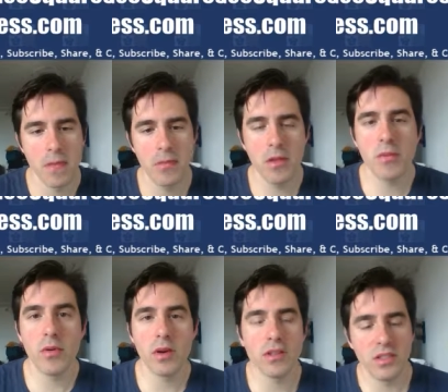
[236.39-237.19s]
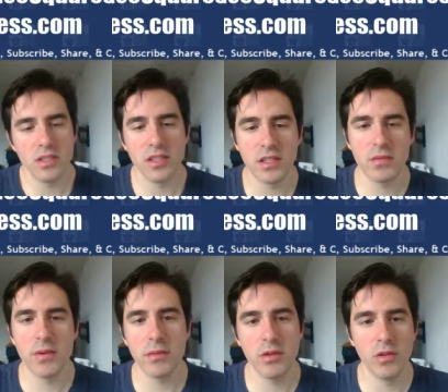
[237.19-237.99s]
Putting the pawn on c6 is
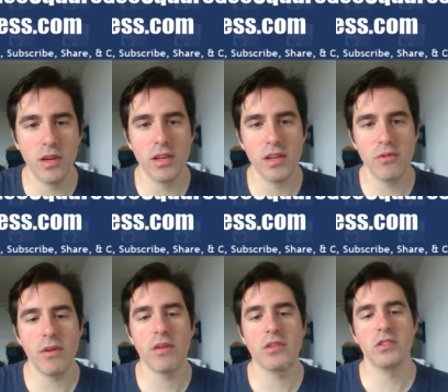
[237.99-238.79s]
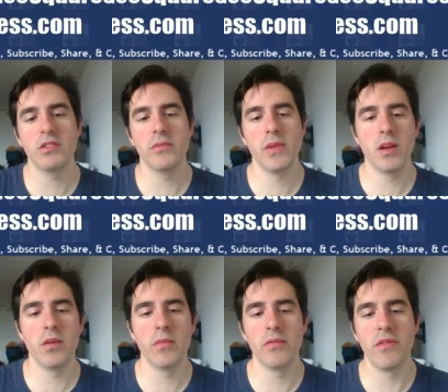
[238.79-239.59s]
probably a good idea anyway, because it's going to be on
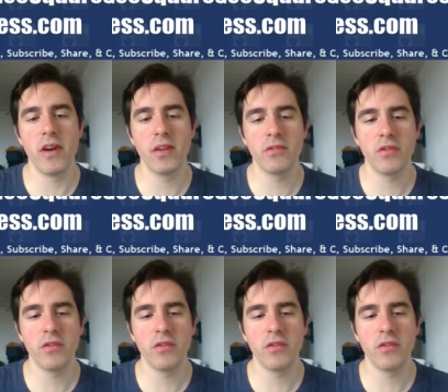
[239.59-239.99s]
open file,